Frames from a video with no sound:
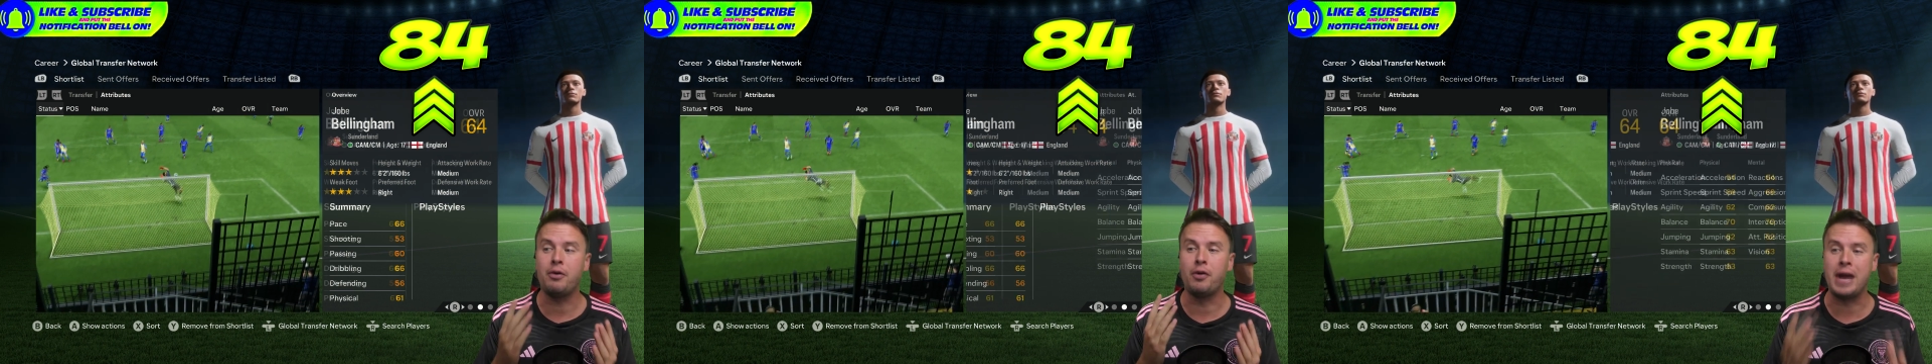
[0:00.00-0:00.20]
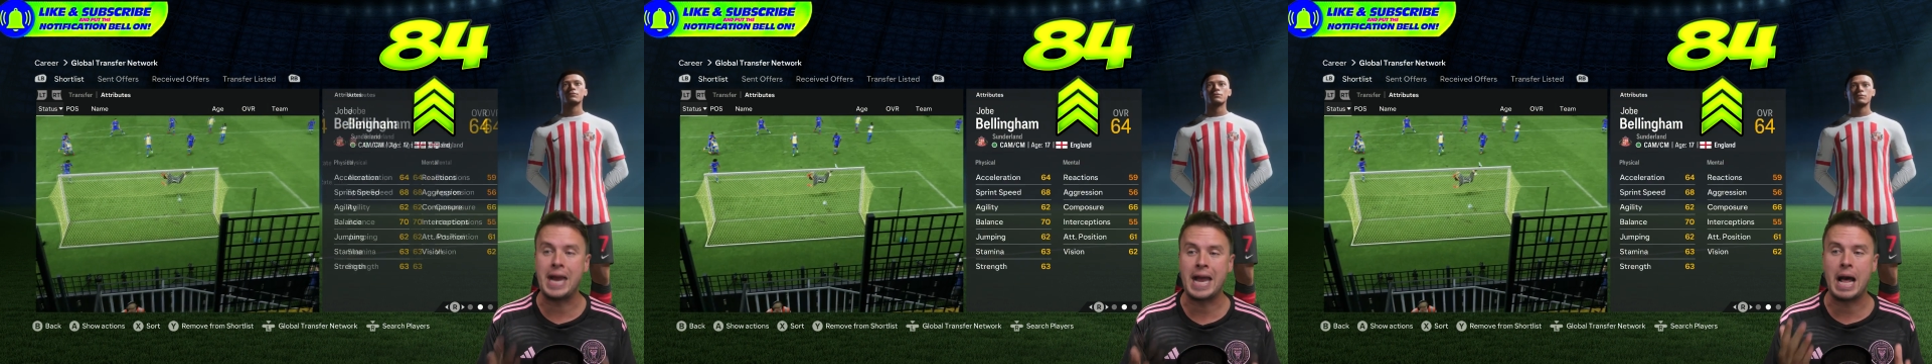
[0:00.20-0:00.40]

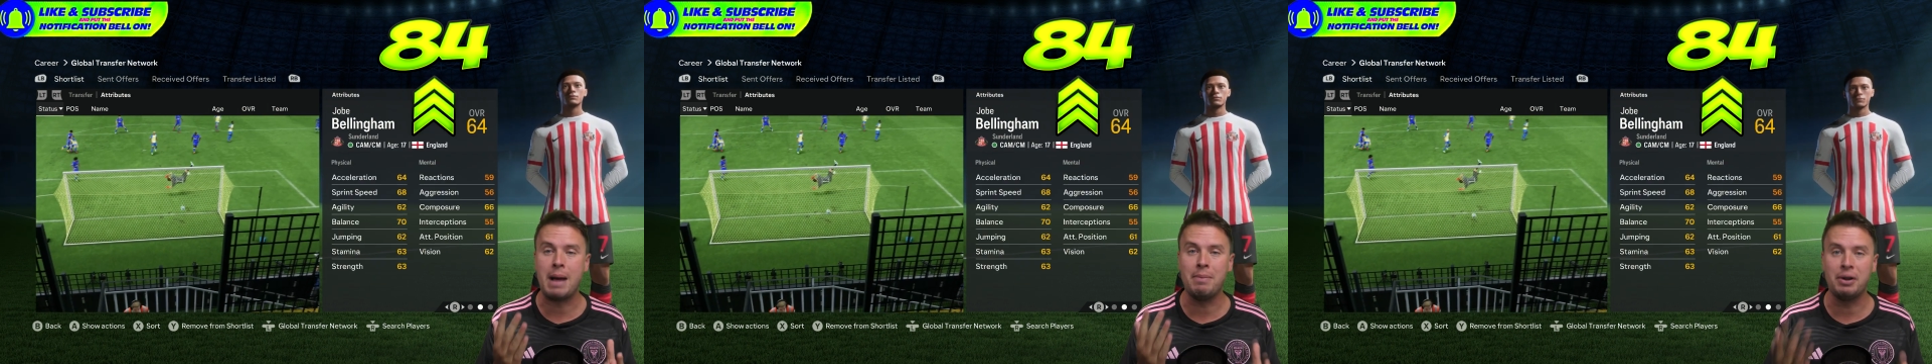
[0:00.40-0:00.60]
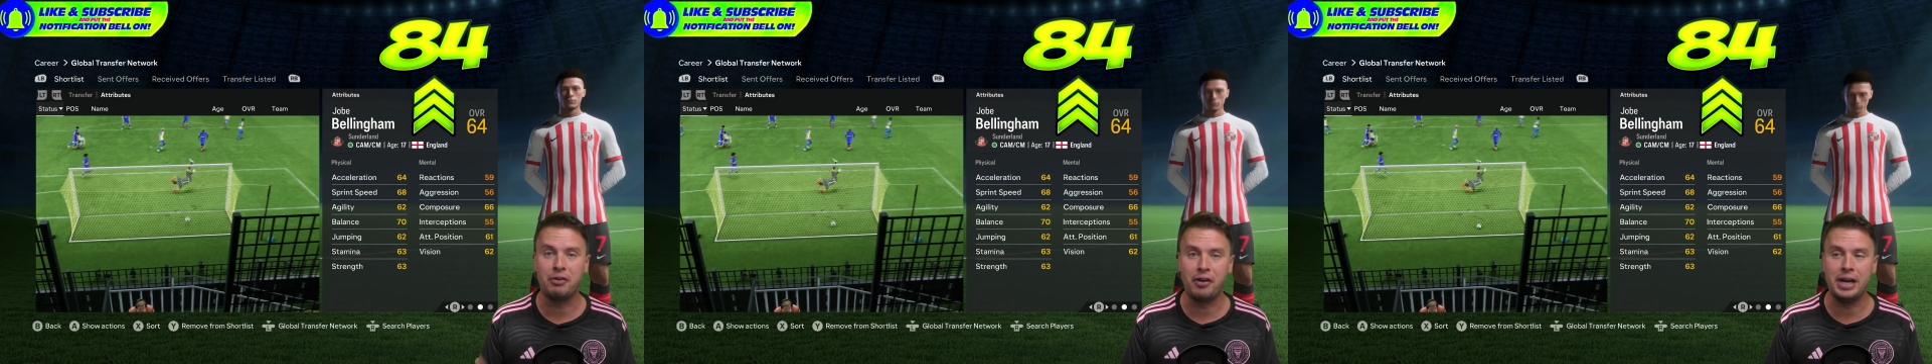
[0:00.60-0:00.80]
Real
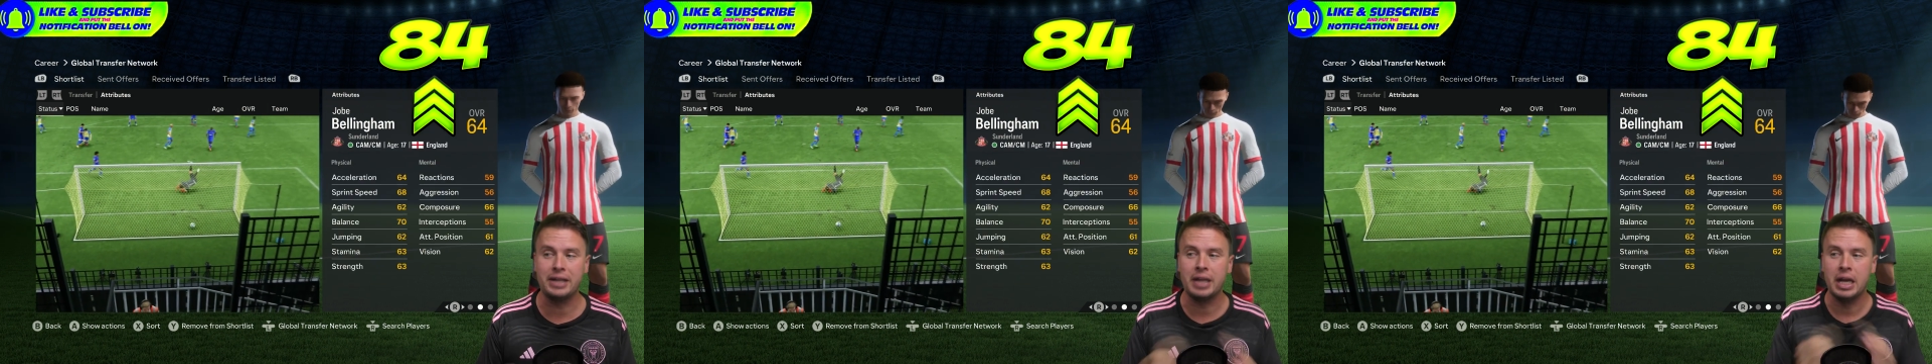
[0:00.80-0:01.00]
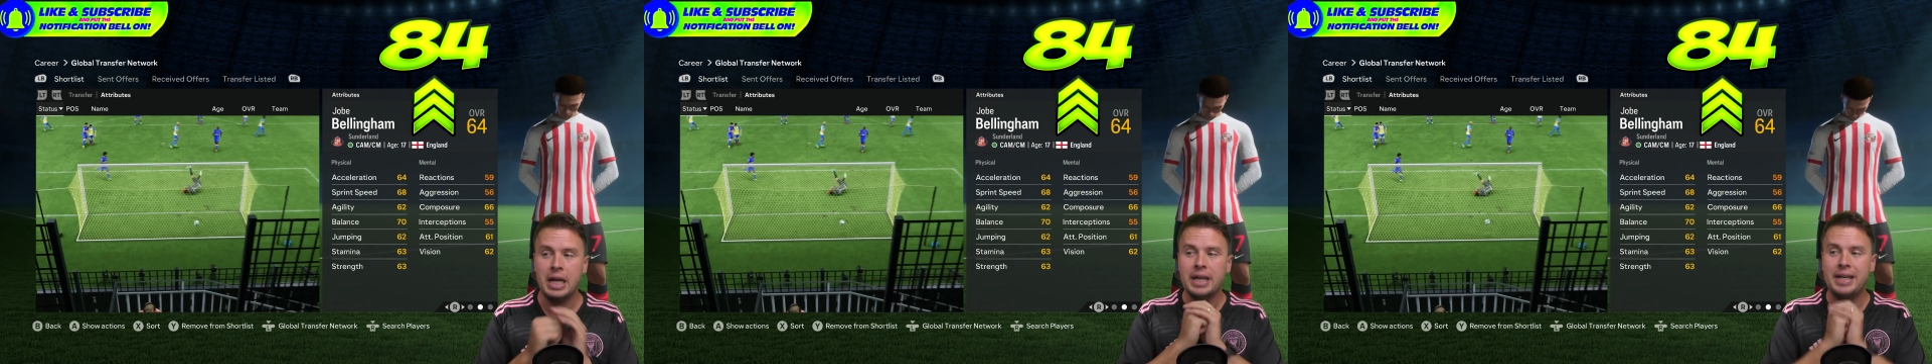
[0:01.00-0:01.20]
Madrid.
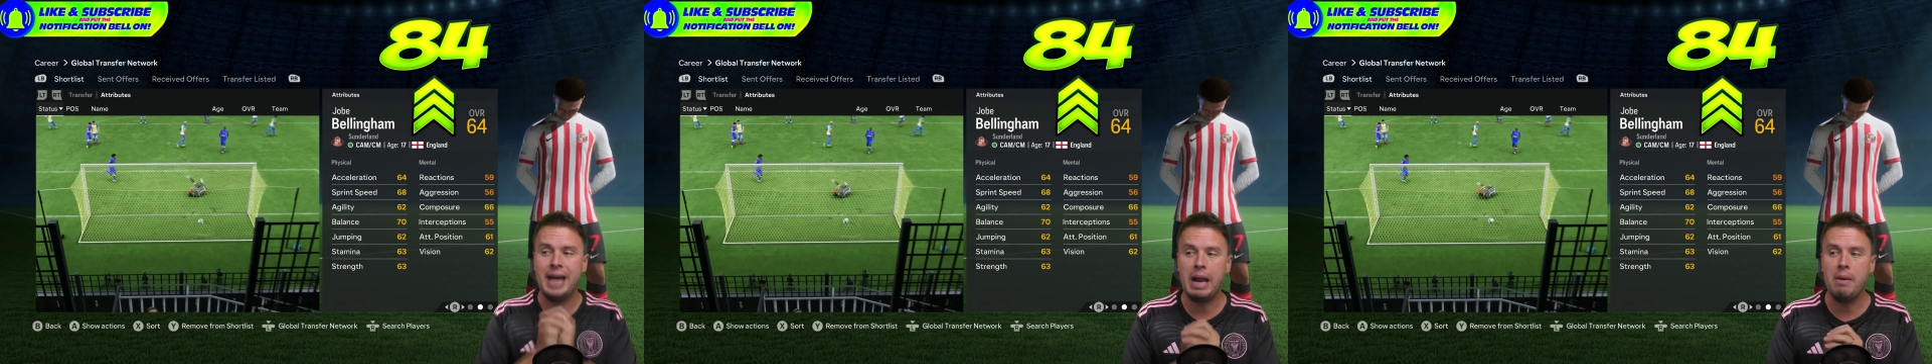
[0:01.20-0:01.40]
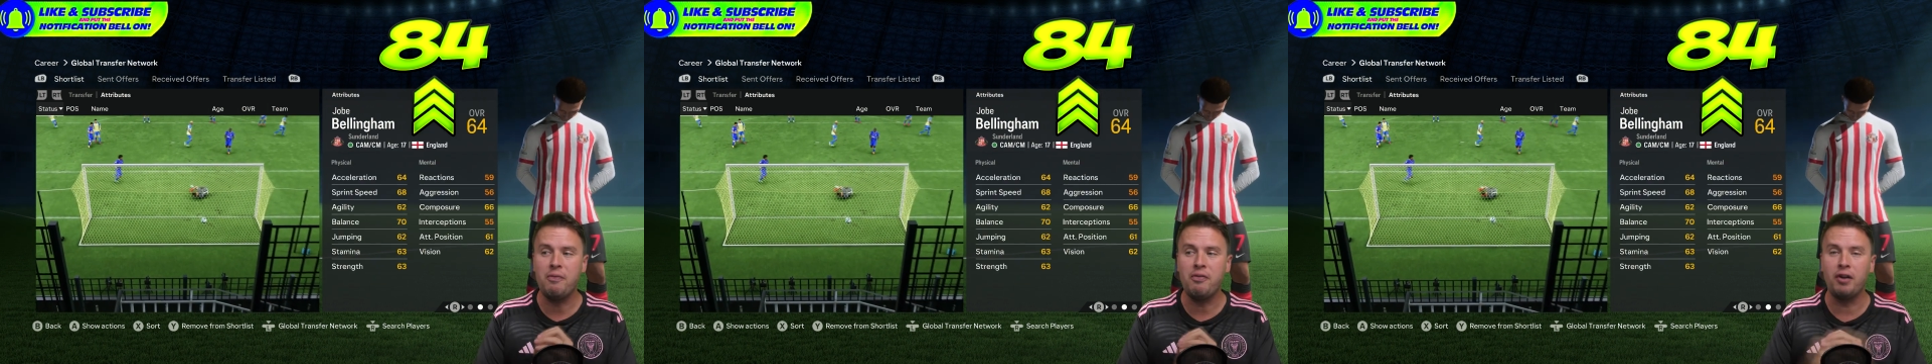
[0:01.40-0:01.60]
Get
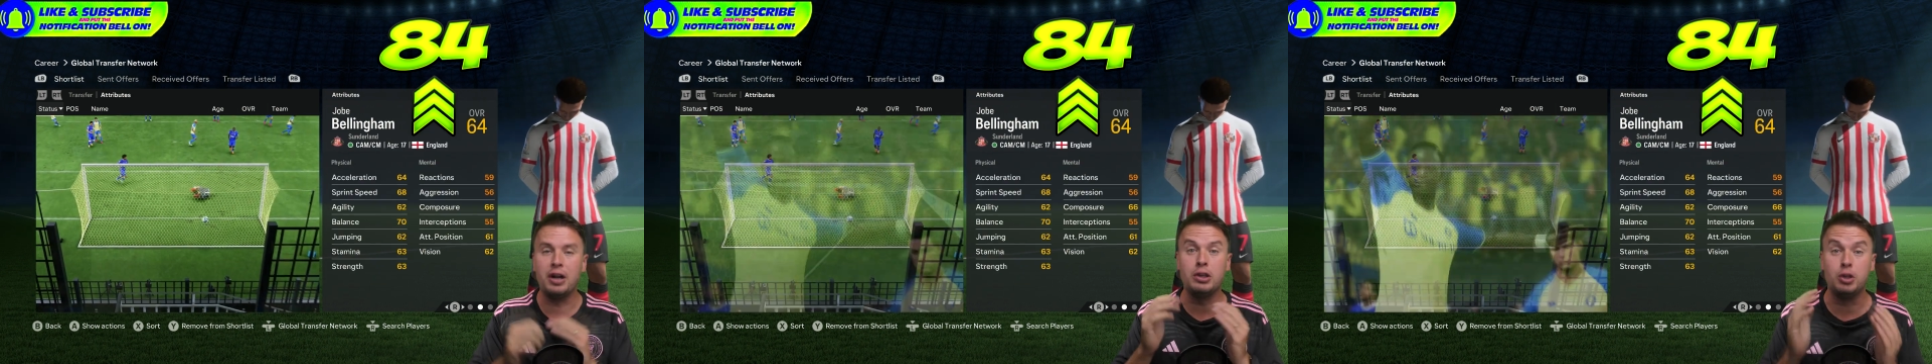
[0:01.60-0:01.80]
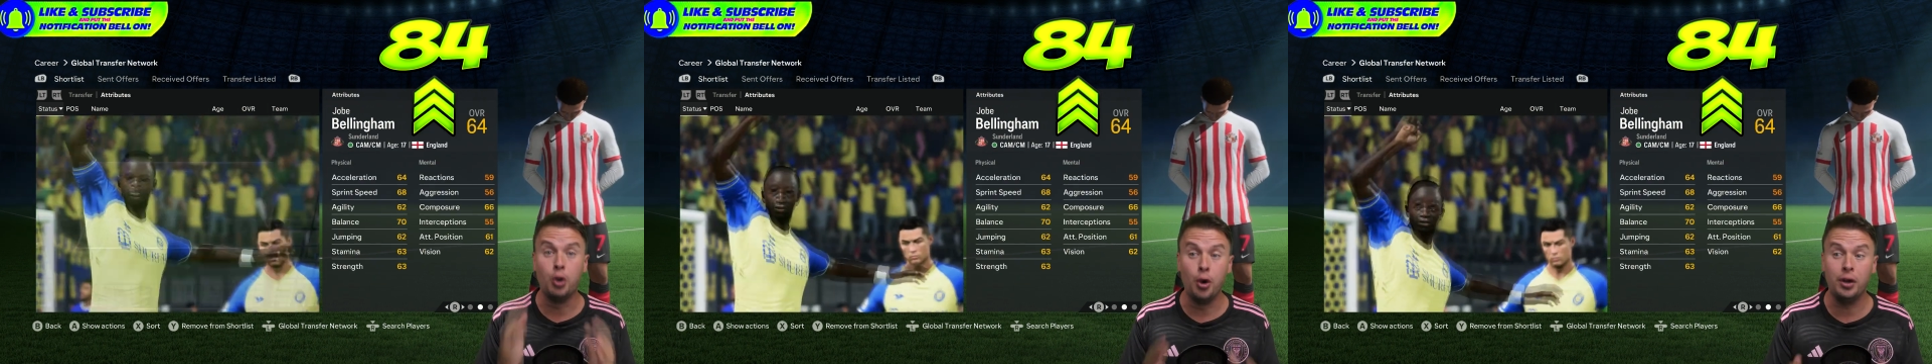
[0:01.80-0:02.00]
him for a
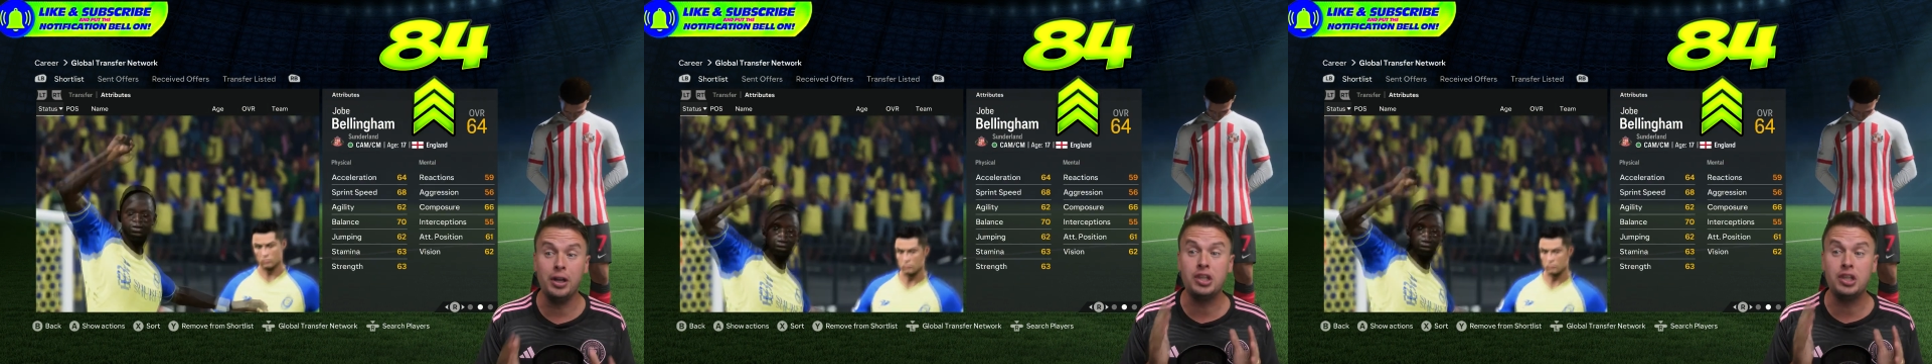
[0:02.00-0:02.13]
dirty